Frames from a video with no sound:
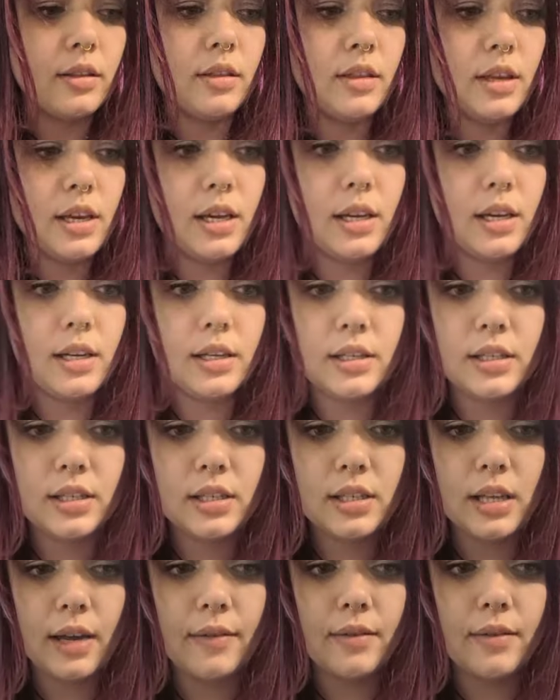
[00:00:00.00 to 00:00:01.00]
the
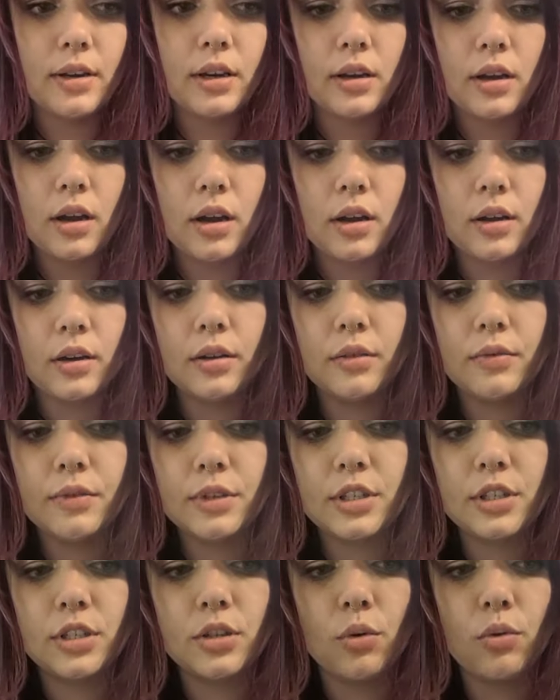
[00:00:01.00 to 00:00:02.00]
Seven
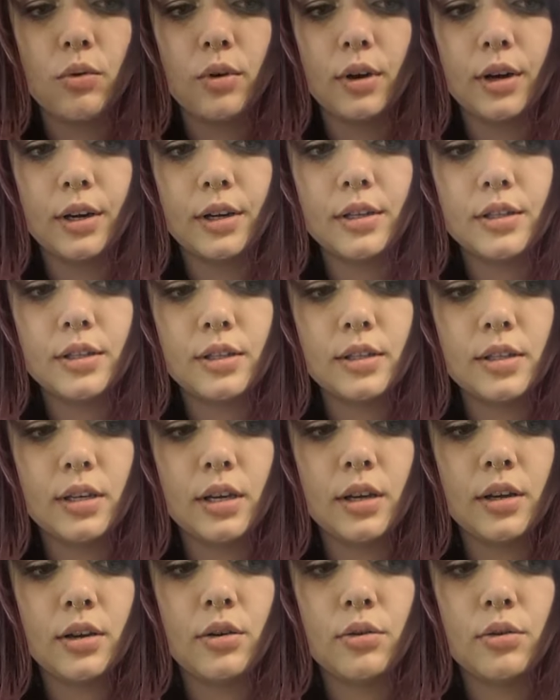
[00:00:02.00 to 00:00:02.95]
of Swords